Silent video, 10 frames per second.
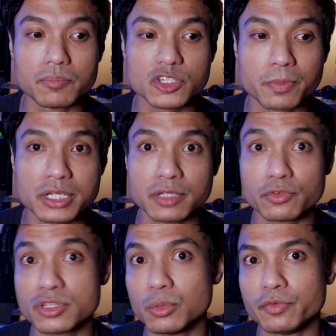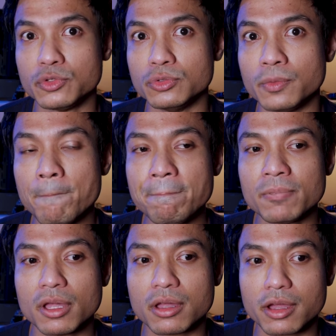especially for some of you
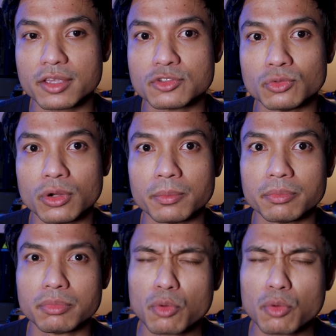guys who are